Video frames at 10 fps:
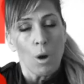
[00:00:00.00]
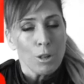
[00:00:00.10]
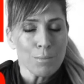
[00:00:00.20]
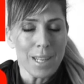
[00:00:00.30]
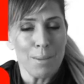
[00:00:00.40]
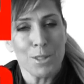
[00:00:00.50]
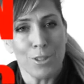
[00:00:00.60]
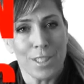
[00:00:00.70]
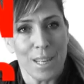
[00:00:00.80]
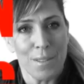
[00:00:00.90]
Welcome to
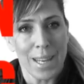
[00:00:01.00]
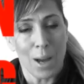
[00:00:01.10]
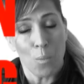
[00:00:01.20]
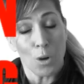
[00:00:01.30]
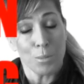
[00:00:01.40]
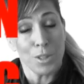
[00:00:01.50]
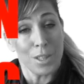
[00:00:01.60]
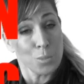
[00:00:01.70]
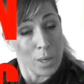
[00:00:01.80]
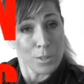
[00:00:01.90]
Amazon TV and welcome to
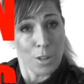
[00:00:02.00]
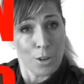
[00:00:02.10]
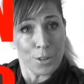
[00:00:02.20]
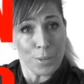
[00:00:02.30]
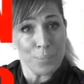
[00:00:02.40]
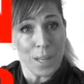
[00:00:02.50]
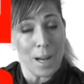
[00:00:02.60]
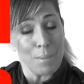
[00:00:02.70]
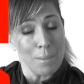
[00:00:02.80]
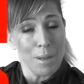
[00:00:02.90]
this week's vlog.
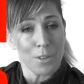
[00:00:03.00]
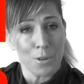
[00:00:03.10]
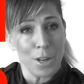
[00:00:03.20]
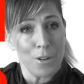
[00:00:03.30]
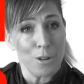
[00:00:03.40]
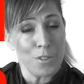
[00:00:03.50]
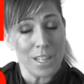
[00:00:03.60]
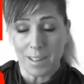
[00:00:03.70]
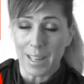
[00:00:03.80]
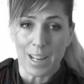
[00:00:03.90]
I'm Emma, the creator of
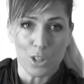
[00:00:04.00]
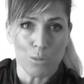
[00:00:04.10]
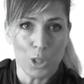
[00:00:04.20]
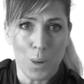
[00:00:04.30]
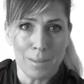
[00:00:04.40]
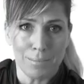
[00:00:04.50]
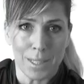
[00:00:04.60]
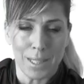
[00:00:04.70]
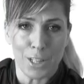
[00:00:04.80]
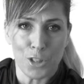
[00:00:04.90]
the Ignite National Tour,
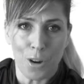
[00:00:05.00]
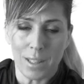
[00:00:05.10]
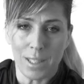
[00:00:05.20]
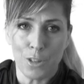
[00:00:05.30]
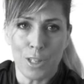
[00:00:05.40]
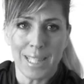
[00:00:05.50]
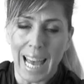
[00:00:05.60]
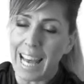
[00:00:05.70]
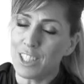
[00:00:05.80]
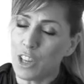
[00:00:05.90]
the Stand Your Ground series
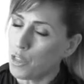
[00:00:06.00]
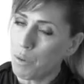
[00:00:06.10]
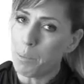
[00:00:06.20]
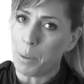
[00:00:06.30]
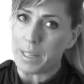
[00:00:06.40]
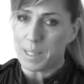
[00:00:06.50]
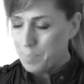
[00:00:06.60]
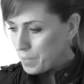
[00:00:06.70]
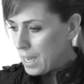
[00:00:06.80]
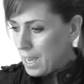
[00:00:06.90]
and the Red Print.
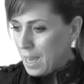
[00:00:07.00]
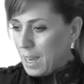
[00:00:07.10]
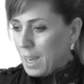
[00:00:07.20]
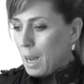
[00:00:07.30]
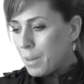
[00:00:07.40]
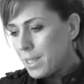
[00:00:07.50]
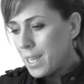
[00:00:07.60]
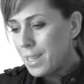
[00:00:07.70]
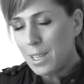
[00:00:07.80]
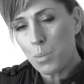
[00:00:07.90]
I'm going
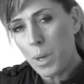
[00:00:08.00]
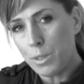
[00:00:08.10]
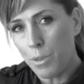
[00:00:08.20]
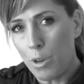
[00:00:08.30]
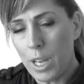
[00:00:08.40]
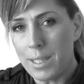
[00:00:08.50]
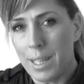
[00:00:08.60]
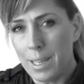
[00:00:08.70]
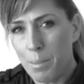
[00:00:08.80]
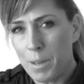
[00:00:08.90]
to take this week's vlog as
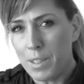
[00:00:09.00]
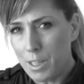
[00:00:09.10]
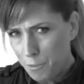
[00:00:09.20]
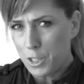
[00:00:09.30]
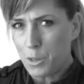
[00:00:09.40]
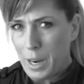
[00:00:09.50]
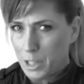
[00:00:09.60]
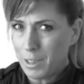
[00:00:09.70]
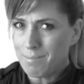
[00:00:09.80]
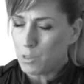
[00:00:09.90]
a little bit of a different
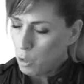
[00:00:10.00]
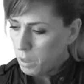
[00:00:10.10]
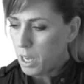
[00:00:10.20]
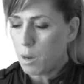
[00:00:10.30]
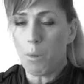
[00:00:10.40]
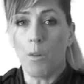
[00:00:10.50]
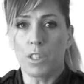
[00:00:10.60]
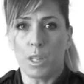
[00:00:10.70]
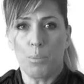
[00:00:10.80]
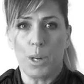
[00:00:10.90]
direction. Normally I'm
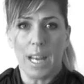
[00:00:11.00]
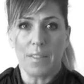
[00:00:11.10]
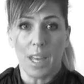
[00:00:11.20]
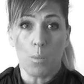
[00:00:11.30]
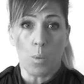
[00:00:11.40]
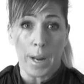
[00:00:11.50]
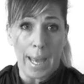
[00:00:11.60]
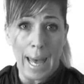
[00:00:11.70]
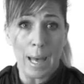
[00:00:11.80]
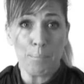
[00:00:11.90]
obviously putting out there what
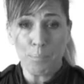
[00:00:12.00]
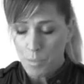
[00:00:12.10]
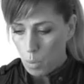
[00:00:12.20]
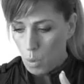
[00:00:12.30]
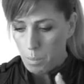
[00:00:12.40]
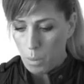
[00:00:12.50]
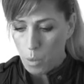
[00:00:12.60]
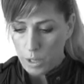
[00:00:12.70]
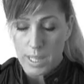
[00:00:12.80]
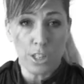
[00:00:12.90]
I am, what my
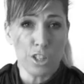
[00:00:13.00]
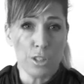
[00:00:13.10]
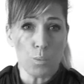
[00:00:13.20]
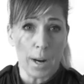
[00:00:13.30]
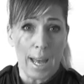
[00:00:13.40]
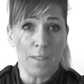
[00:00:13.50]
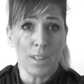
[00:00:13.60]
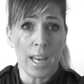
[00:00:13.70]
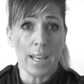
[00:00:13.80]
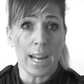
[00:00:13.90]
work teaches, what I
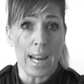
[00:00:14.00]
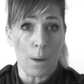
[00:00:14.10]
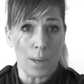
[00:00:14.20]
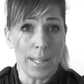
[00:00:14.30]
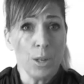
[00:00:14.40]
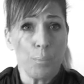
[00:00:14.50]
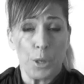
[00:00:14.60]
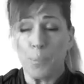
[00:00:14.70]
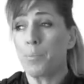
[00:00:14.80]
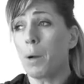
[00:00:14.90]
advocate and how I can
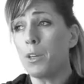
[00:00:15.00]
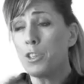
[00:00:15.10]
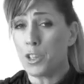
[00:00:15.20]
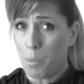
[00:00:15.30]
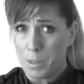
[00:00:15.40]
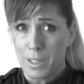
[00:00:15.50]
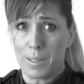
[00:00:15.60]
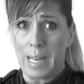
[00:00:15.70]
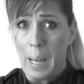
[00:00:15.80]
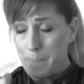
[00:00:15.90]
help you. I'm going to do the
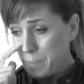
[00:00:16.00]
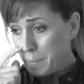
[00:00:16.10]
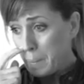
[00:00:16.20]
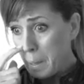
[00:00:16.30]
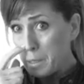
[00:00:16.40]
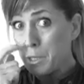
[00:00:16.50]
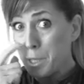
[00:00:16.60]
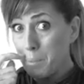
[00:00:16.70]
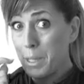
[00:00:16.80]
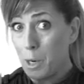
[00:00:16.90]
opposite today. I'm going
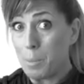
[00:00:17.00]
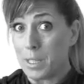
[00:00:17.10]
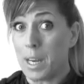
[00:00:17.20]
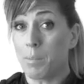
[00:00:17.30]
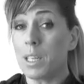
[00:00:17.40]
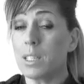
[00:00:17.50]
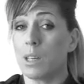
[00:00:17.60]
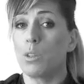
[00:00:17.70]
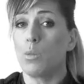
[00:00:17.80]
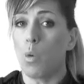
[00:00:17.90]
to do the complete opposite and I'm going
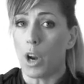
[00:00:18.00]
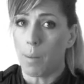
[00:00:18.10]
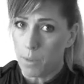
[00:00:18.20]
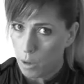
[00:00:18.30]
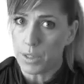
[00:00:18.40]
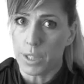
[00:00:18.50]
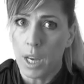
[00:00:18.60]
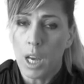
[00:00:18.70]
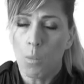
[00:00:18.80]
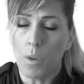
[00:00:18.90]
to tell you what I'm not,
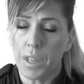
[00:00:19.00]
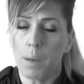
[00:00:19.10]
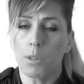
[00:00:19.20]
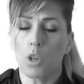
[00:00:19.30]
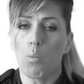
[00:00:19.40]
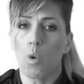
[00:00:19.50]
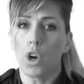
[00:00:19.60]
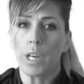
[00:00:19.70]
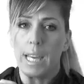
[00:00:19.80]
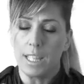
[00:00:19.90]
what the Amazon
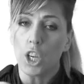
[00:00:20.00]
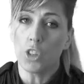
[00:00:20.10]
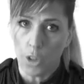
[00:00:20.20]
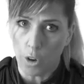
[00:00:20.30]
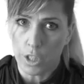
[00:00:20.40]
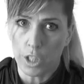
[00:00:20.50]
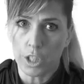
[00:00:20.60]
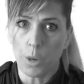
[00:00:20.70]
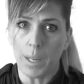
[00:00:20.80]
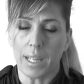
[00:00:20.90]
work is not,
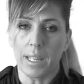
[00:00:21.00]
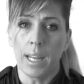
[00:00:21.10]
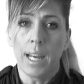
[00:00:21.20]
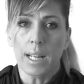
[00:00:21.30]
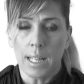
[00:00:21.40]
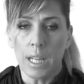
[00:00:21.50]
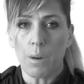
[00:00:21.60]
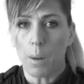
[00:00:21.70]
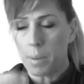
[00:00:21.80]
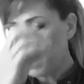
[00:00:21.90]
just so it can
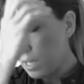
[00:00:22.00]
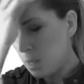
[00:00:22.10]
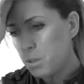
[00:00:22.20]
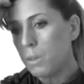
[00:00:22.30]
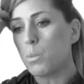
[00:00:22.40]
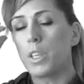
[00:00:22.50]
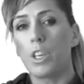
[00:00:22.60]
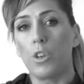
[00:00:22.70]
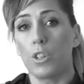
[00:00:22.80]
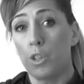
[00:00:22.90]
clear up, because sometimes when
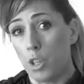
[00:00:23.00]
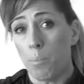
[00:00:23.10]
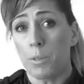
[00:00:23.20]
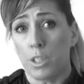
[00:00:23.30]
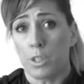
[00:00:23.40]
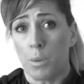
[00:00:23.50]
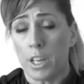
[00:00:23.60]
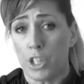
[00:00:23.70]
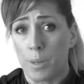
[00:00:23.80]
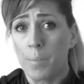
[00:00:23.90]
you go do the opposite
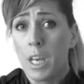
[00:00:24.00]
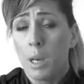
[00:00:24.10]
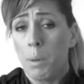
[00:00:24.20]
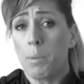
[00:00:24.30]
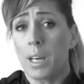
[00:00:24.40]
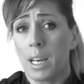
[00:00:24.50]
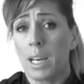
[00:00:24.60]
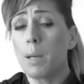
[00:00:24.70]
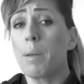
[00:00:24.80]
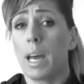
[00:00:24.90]
direction, people can
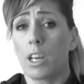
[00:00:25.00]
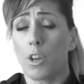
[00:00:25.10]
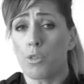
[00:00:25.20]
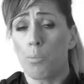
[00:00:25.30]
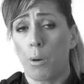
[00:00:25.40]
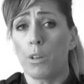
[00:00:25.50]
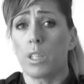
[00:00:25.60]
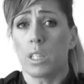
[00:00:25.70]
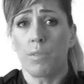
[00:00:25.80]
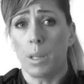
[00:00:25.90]
go through a
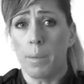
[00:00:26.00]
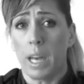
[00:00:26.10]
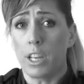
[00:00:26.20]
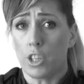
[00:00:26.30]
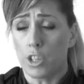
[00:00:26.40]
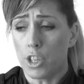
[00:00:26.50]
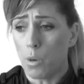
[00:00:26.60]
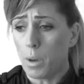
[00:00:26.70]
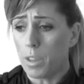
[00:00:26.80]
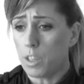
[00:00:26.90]
process of elimination to
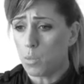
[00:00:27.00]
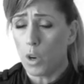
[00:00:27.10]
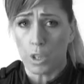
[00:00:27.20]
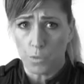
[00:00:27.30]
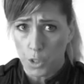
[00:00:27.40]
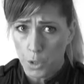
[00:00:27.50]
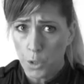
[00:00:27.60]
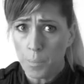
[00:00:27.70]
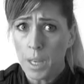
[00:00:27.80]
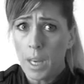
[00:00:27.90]
know whether this work is for
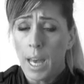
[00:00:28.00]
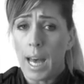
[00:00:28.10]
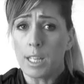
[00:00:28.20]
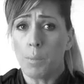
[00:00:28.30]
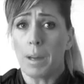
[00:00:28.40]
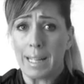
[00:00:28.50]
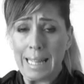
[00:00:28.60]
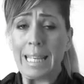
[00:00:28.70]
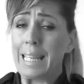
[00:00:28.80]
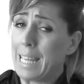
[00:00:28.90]
you and to be able to
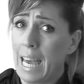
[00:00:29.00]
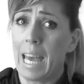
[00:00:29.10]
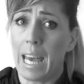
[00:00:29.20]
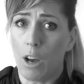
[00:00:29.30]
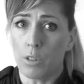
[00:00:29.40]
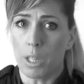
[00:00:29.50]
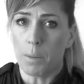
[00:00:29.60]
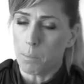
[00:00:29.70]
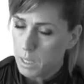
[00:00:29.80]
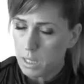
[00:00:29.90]
clear the air on
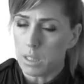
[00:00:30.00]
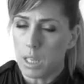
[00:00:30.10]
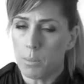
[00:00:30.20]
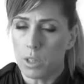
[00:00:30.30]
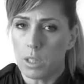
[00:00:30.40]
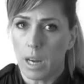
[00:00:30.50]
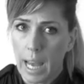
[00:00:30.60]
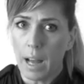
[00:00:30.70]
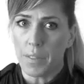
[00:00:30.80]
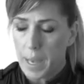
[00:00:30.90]
some of the misconceptions that
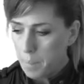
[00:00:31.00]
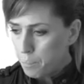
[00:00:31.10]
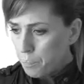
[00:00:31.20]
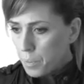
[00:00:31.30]
are out there.